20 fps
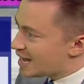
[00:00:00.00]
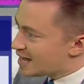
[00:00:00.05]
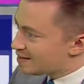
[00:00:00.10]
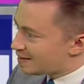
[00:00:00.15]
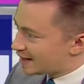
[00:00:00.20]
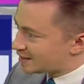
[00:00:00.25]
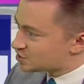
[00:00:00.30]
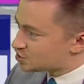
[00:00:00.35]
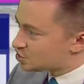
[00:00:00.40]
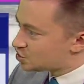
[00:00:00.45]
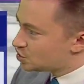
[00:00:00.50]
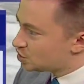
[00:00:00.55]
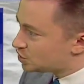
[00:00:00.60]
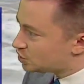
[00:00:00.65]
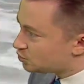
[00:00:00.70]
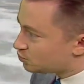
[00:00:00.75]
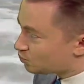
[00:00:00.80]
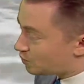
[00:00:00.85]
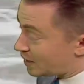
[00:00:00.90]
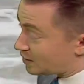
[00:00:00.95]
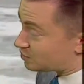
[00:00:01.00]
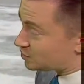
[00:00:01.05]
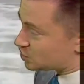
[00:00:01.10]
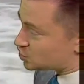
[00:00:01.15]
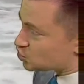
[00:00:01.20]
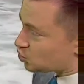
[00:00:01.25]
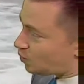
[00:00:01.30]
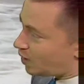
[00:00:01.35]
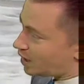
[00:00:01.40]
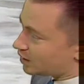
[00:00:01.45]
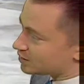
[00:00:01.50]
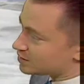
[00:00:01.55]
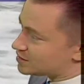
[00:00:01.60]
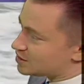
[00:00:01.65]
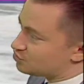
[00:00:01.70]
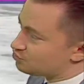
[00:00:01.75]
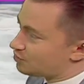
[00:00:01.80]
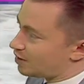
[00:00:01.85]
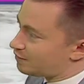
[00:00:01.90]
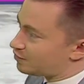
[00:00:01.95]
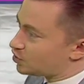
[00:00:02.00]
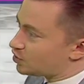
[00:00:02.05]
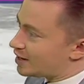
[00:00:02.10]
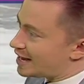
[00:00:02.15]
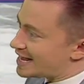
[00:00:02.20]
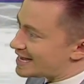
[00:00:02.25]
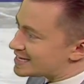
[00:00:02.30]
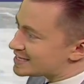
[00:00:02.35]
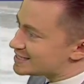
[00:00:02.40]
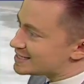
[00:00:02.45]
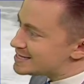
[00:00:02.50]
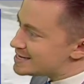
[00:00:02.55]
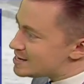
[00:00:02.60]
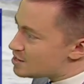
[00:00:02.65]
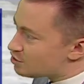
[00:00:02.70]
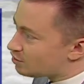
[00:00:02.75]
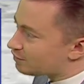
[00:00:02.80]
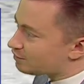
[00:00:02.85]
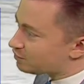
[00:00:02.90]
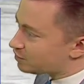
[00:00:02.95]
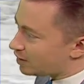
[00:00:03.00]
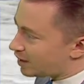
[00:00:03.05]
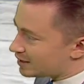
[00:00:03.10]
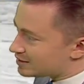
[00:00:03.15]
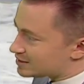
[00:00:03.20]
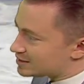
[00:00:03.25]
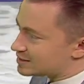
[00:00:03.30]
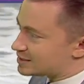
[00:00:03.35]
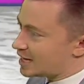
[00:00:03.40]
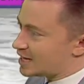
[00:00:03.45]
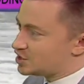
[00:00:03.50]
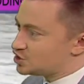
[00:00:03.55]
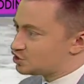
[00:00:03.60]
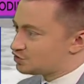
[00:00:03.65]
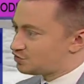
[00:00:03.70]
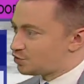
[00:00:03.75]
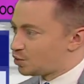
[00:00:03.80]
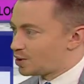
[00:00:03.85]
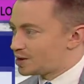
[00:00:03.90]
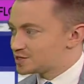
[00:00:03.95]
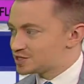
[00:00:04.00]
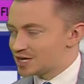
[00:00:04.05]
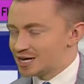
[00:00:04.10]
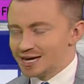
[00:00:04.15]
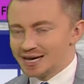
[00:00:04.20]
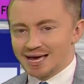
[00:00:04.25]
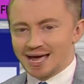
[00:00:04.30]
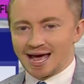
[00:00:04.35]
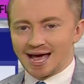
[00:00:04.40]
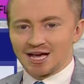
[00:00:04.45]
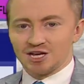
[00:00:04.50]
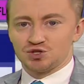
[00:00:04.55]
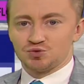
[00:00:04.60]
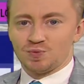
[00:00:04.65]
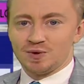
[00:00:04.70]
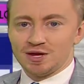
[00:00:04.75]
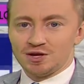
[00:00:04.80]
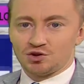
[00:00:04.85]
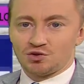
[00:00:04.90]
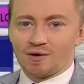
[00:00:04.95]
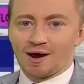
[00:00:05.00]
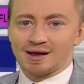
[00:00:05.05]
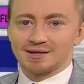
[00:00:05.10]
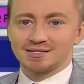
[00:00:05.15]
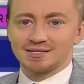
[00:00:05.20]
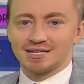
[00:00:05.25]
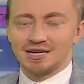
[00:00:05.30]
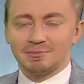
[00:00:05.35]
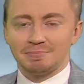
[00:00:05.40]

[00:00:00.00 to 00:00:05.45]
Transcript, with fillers: That's the where the Tualatin River is near flood stage for us as we crest at